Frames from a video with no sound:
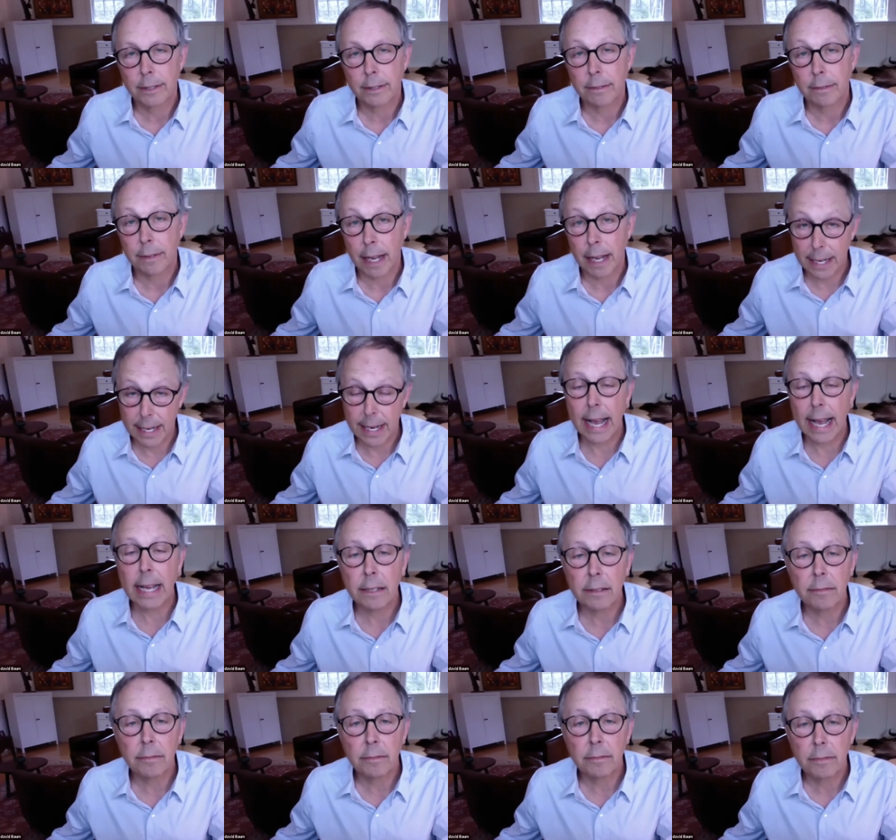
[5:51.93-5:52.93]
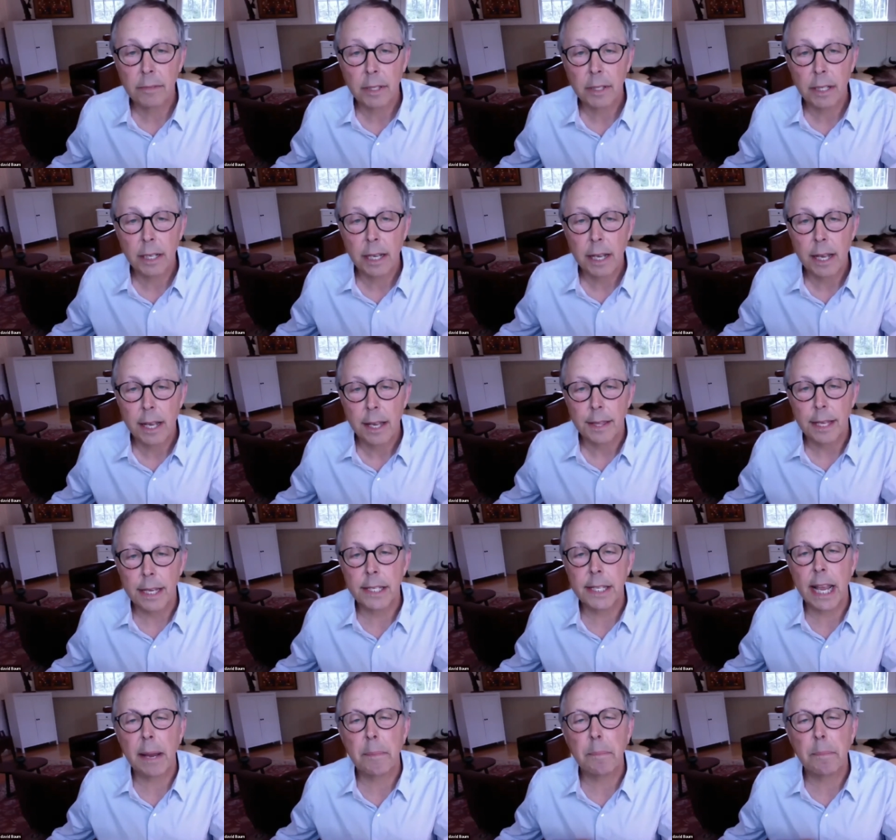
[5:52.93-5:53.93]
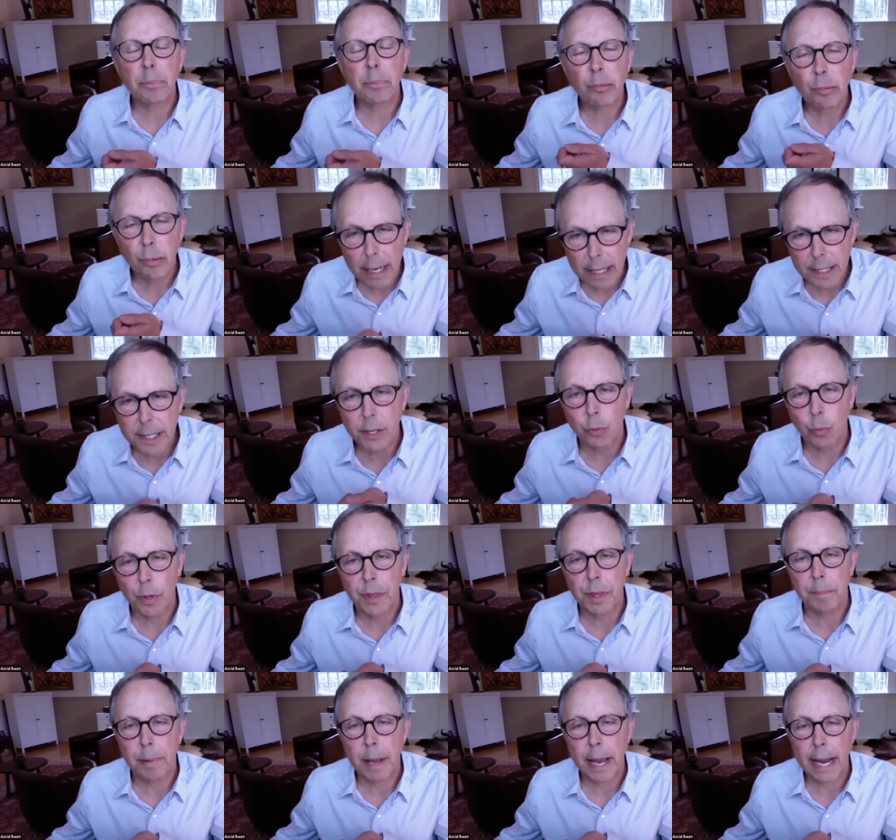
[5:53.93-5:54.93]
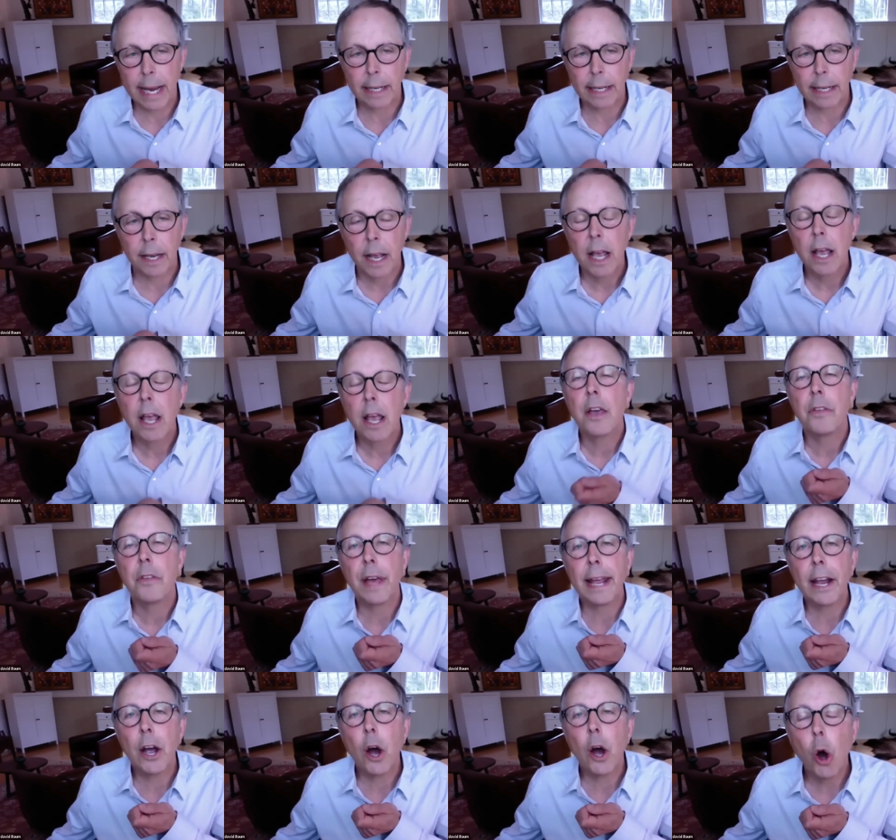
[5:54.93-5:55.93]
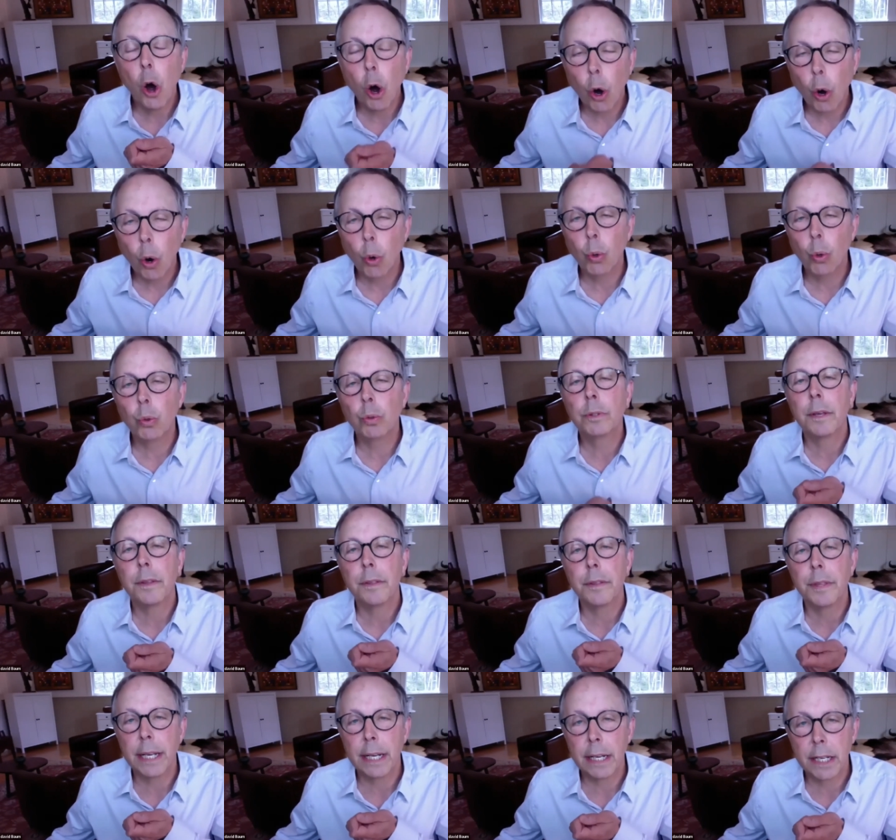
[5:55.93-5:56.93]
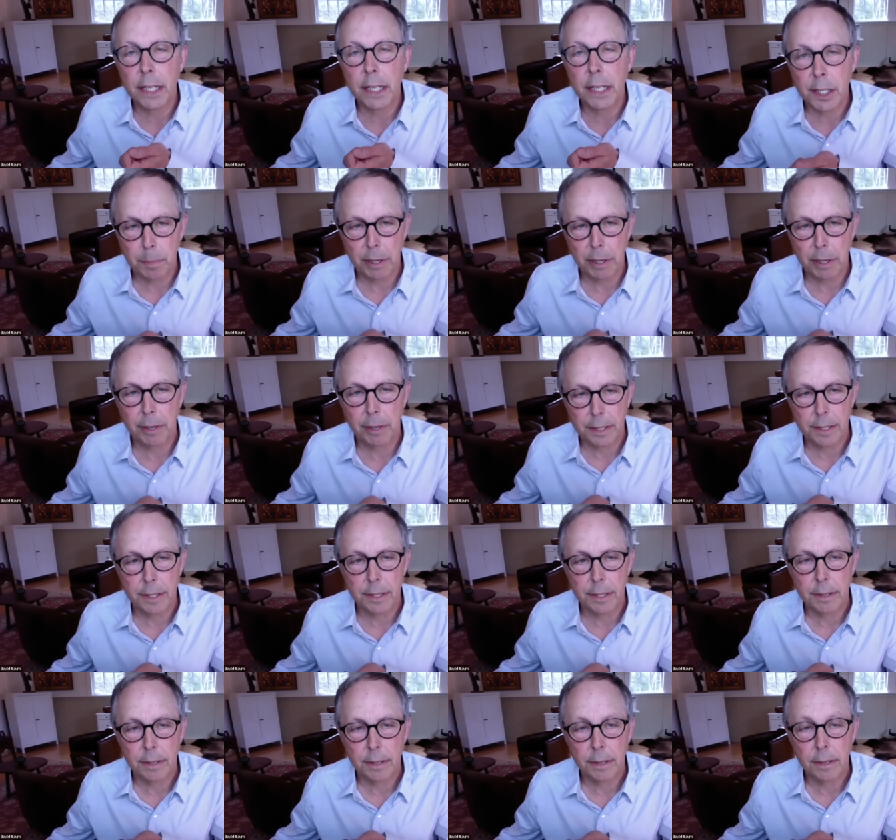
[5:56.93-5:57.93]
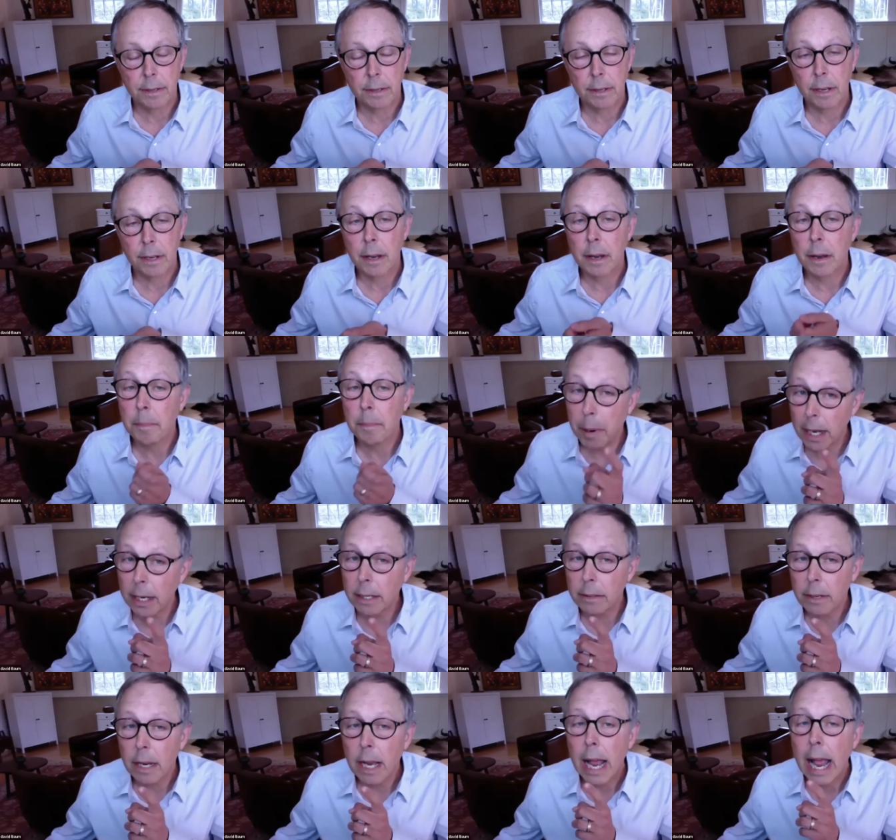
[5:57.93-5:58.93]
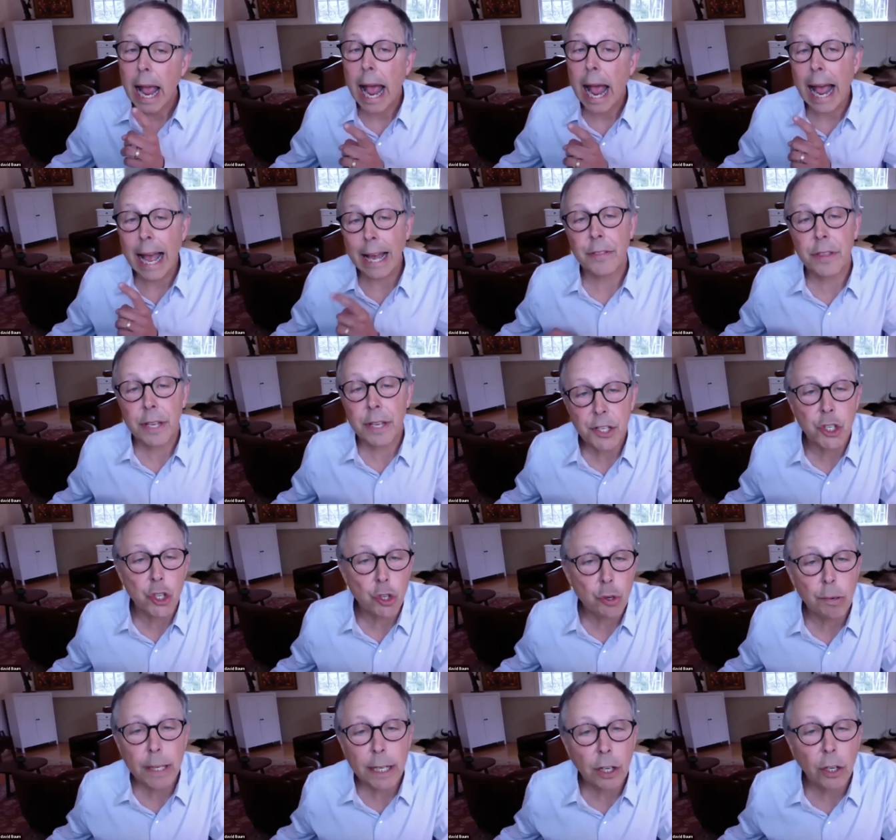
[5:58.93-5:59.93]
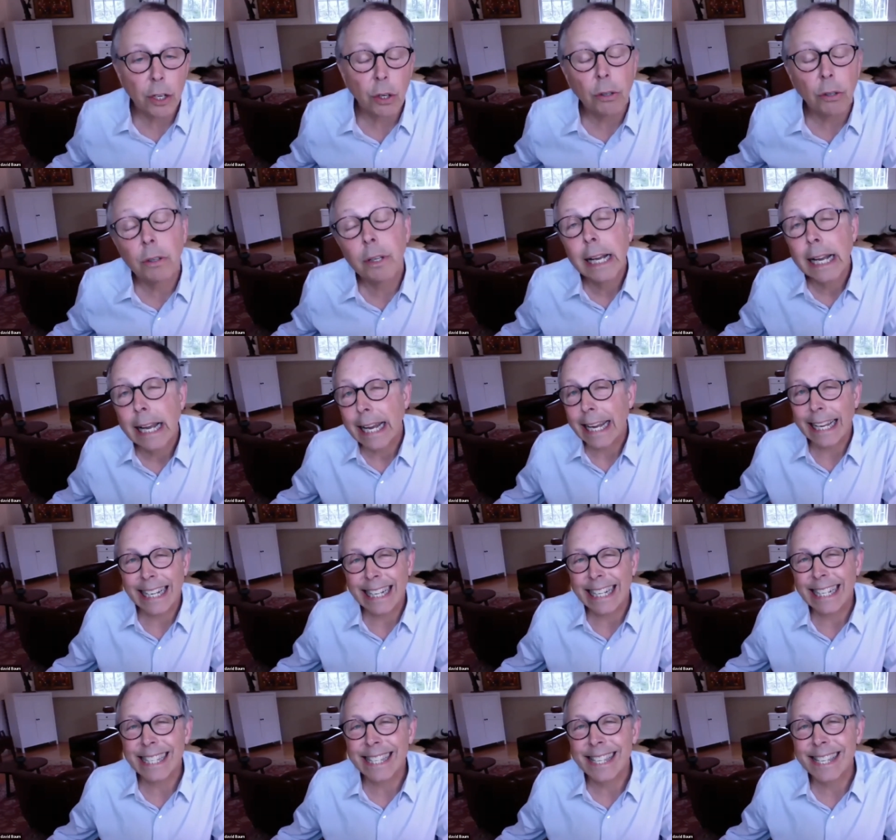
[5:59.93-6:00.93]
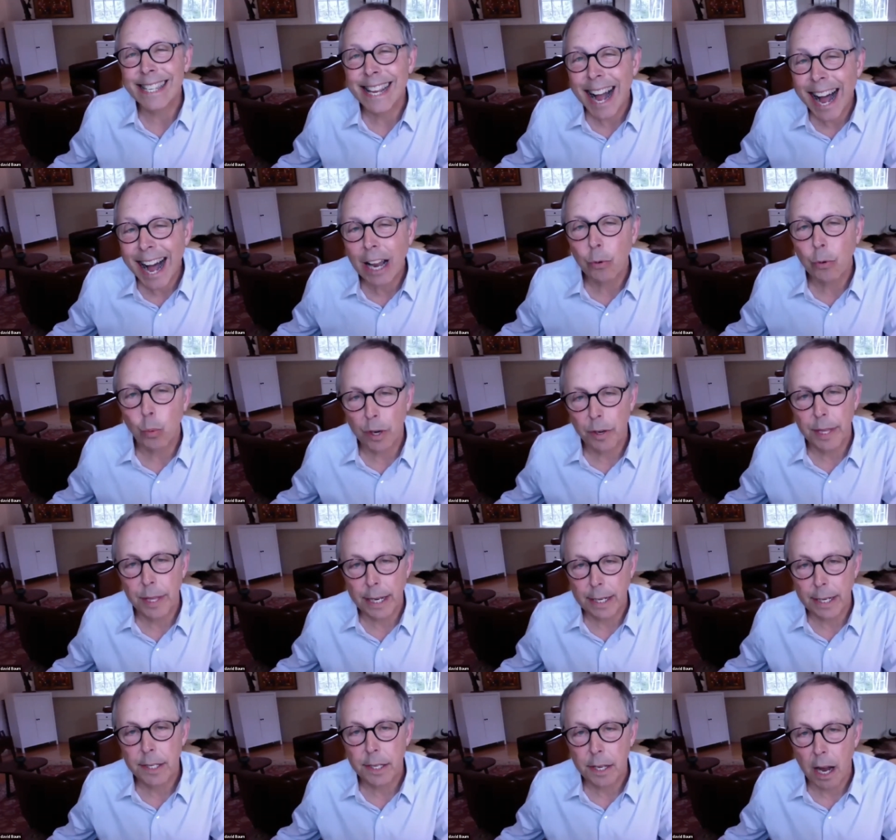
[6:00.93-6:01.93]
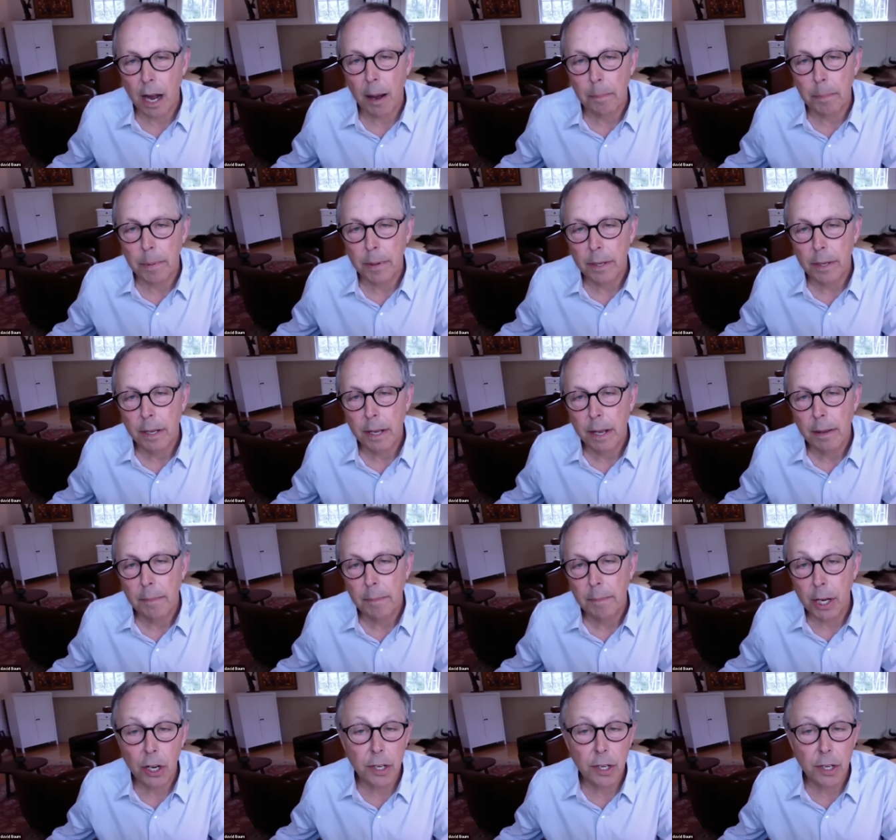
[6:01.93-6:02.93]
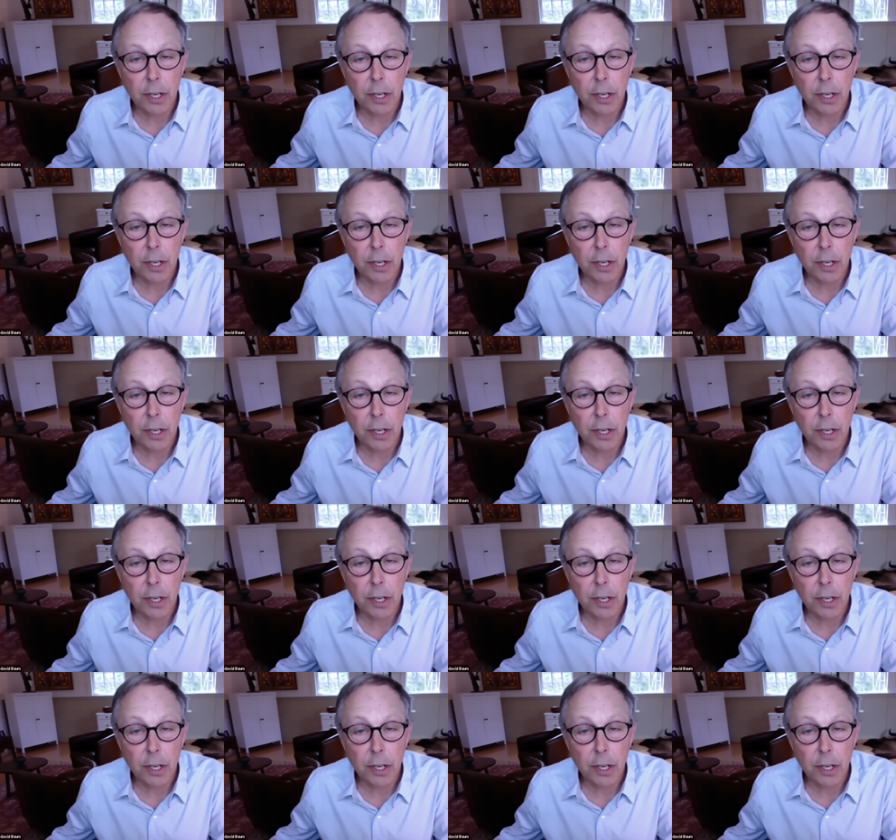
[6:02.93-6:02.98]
And yet, they stay present with the pain. They hold the experience. But, and this is critical, it is not where they stop, because then